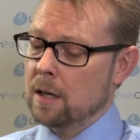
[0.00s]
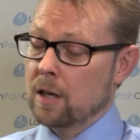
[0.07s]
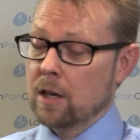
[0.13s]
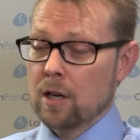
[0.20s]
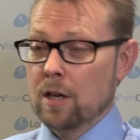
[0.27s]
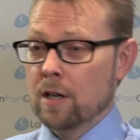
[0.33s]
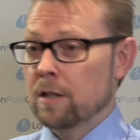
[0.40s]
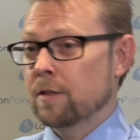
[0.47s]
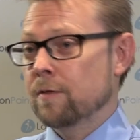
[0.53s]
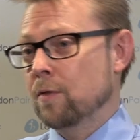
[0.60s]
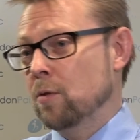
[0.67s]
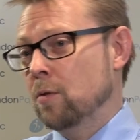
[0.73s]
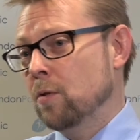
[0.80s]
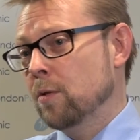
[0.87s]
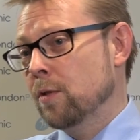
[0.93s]
occurs
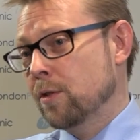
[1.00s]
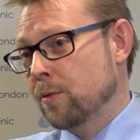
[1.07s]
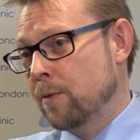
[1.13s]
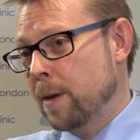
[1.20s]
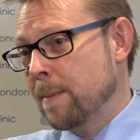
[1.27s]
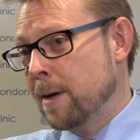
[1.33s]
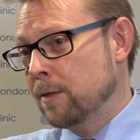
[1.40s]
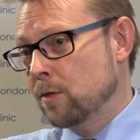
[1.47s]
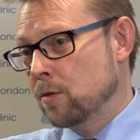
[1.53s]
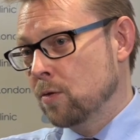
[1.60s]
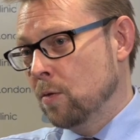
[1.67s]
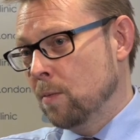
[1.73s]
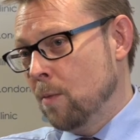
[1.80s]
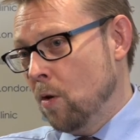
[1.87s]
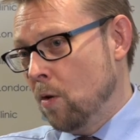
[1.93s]
for three months
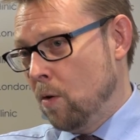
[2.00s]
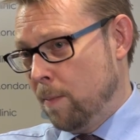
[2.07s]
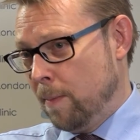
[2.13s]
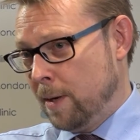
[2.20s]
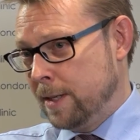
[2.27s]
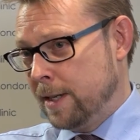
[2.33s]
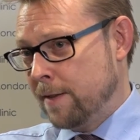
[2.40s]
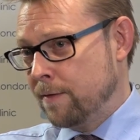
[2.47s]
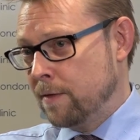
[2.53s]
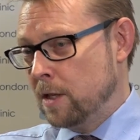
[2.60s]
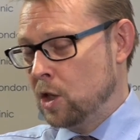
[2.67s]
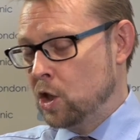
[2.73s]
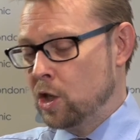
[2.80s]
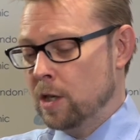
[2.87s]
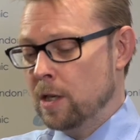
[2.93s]
or more by
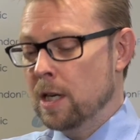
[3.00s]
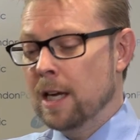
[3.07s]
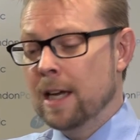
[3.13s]
definition.